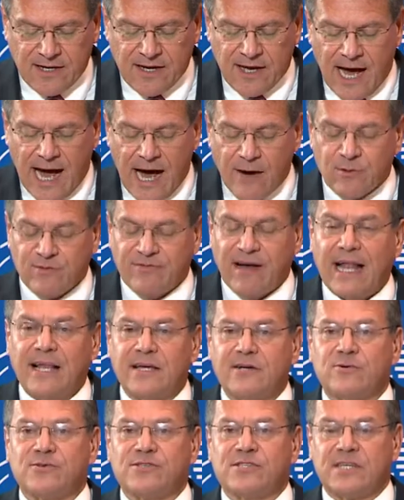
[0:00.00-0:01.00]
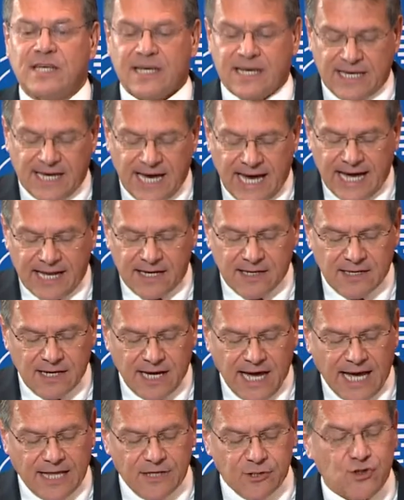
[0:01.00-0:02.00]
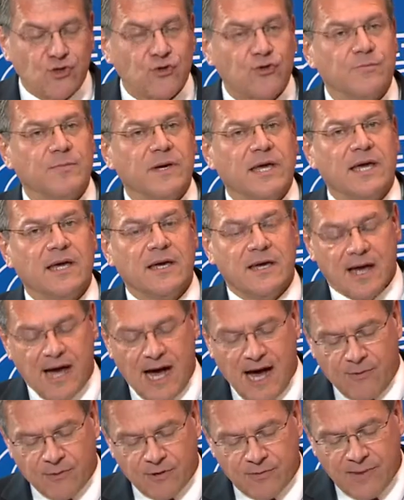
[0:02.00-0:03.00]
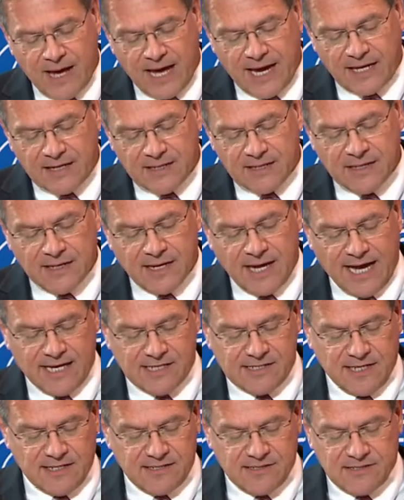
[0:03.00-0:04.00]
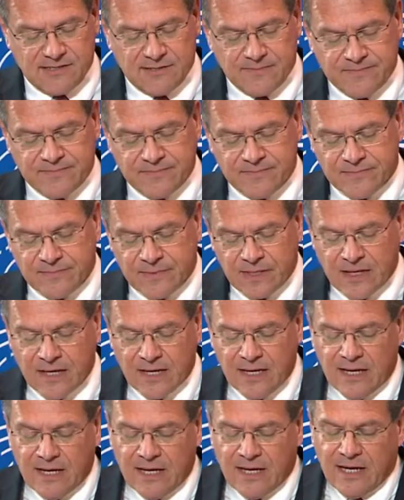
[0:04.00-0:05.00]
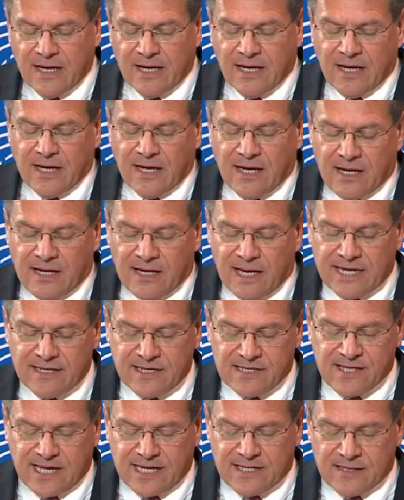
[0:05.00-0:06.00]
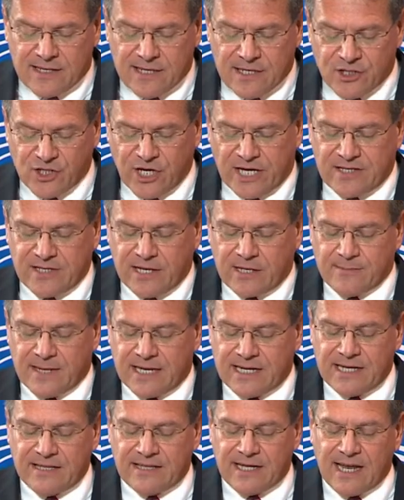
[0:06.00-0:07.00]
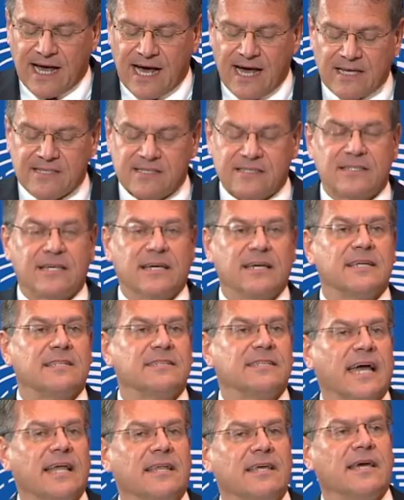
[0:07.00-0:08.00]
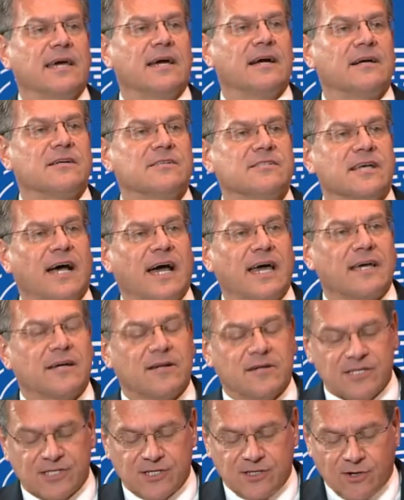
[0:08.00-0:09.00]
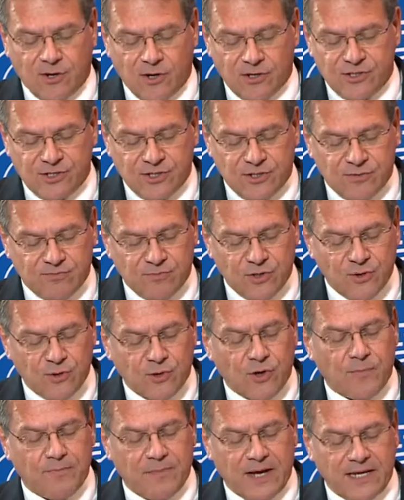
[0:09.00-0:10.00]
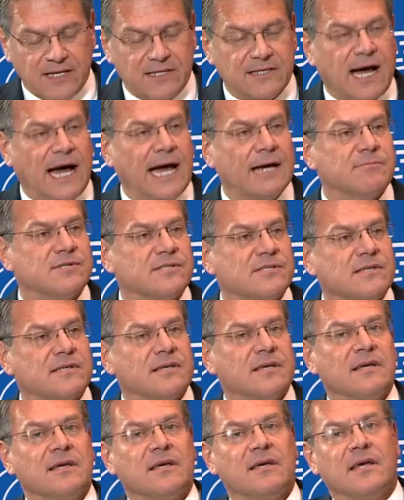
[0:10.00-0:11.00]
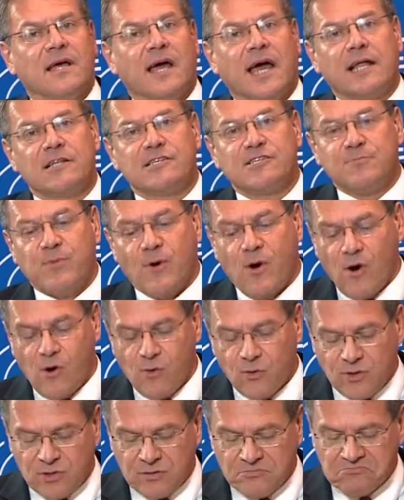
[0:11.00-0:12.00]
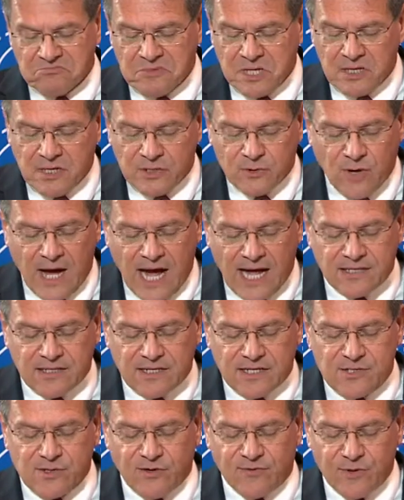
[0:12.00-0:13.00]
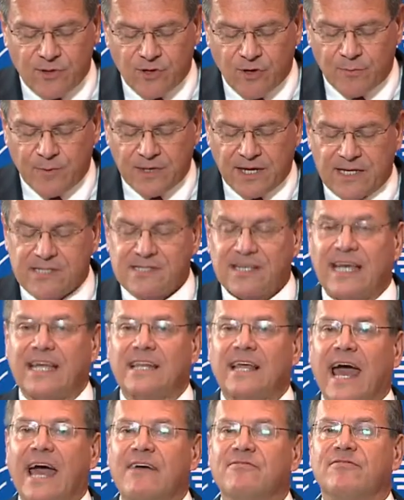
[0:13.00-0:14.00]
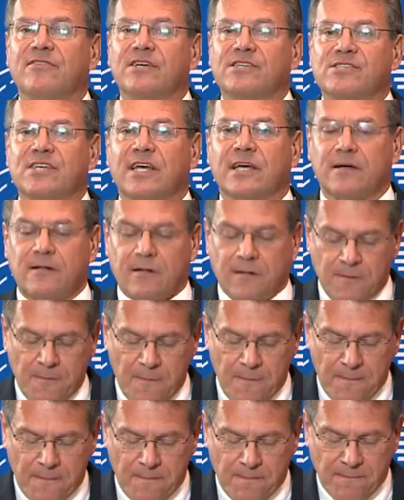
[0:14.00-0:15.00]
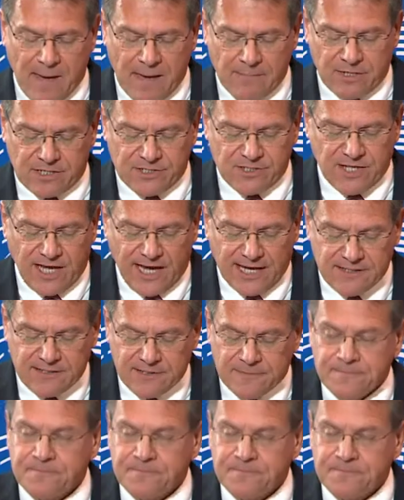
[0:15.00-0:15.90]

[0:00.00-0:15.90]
Our values can and should be our main assets. Ladies and gentlemen, in the last 10 years, I crisscrossed Europe many times and spoke to hundreds of Europeans in every single member state.